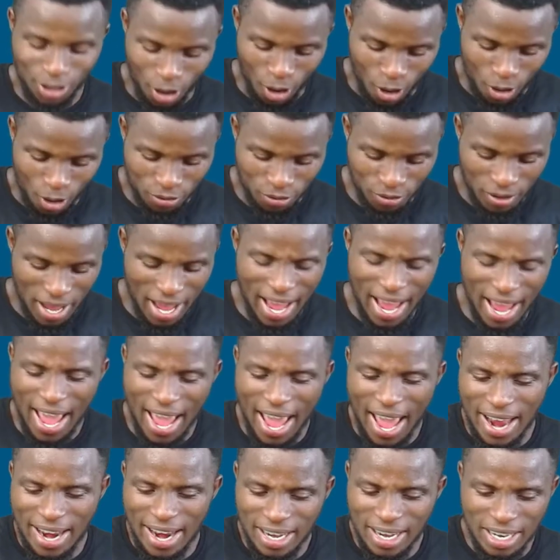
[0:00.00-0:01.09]
of
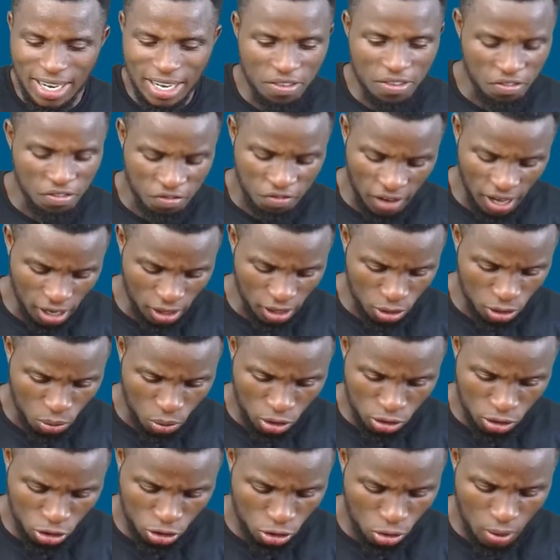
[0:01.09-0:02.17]
any value
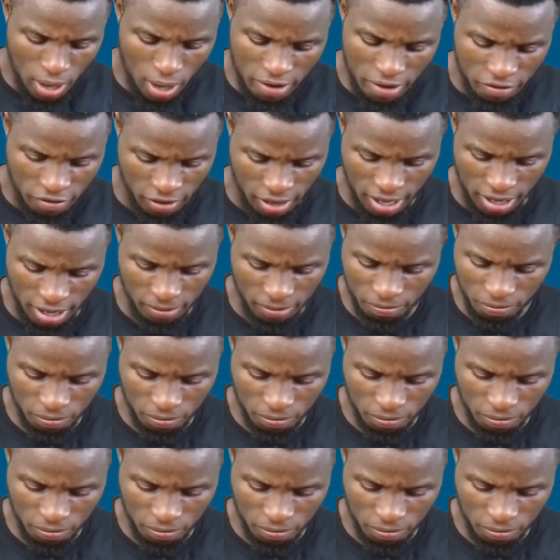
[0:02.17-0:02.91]
whatsoever,